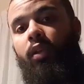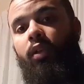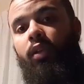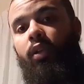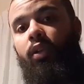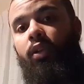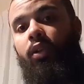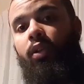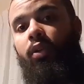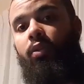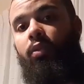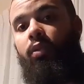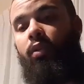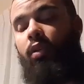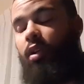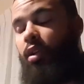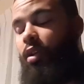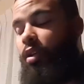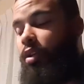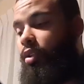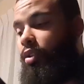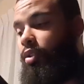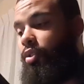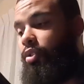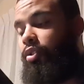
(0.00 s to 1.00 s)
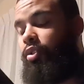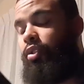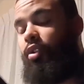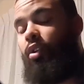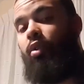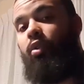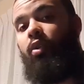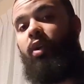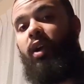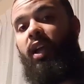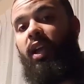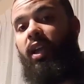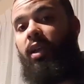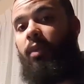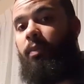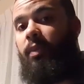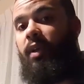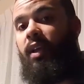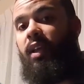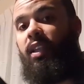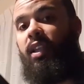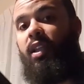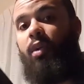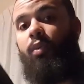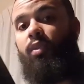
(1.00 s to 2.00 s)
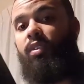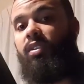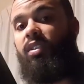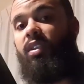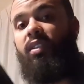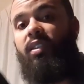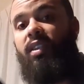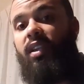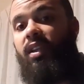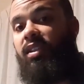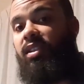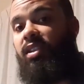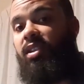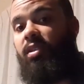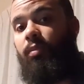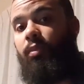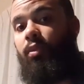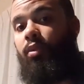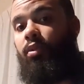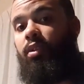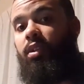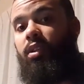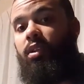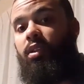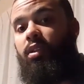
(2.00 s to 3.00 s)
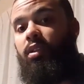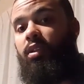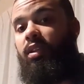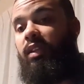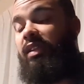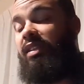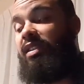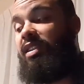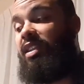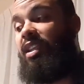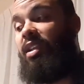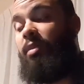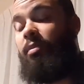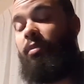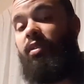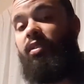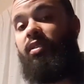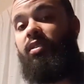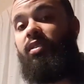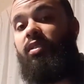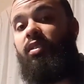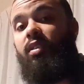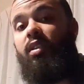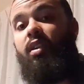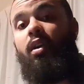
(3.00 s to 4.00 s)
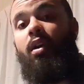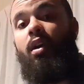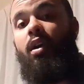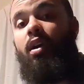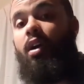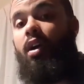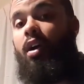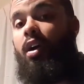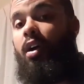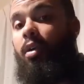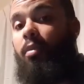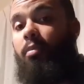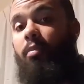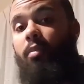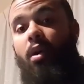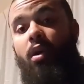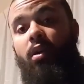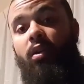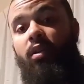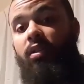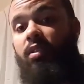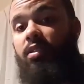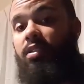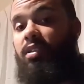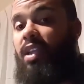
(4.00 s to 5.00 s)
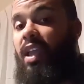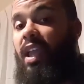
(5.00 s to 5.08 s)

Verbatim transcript: You know? So, hey, man, that was a testimony. These demons are among us.